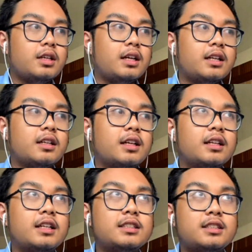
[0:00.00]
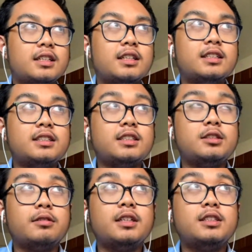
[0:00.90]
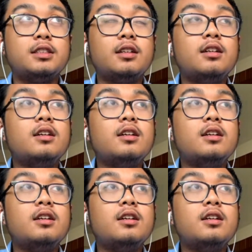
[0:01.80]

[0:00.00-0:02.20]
in, in this in this situation,